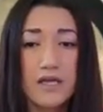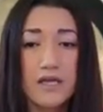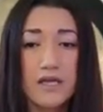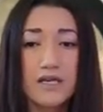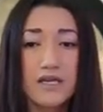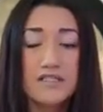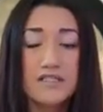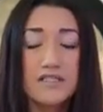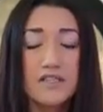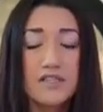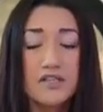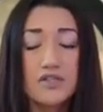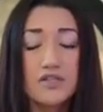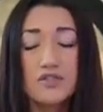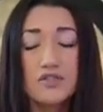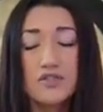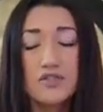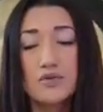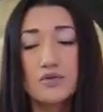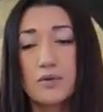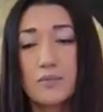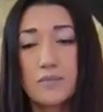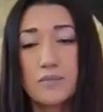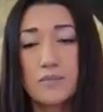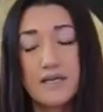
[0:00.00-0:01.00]
continues
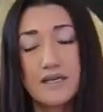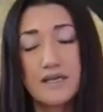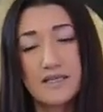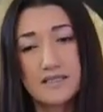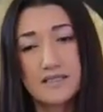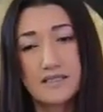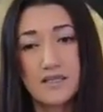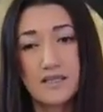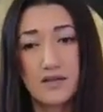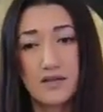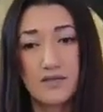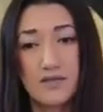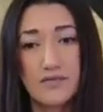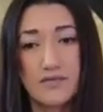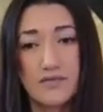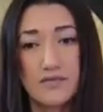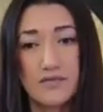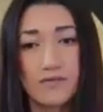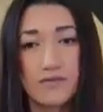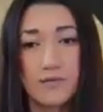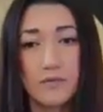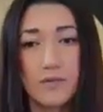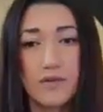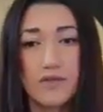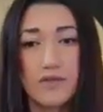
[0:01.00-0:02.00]
to repeat itself
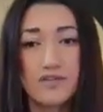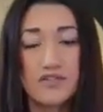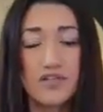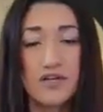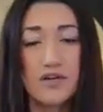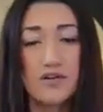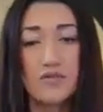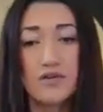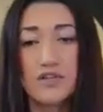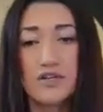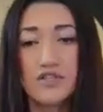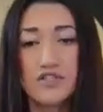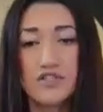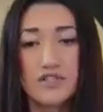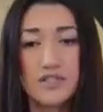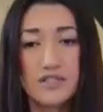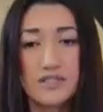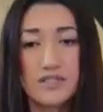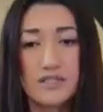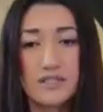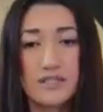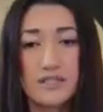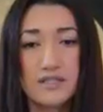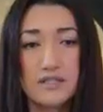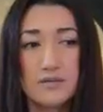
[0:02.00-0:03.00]
with
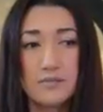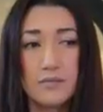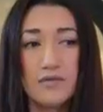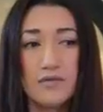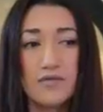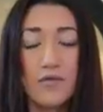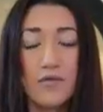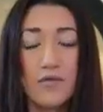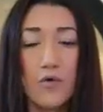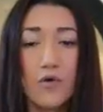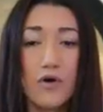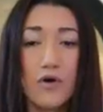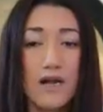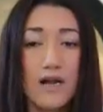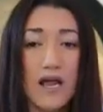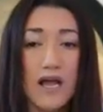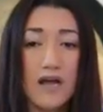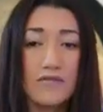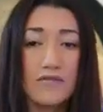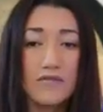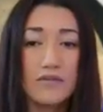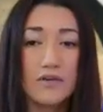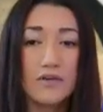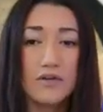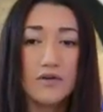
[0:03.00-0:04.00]
generations before and
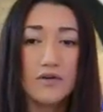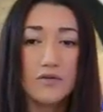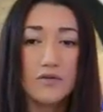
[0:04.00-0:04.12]
after.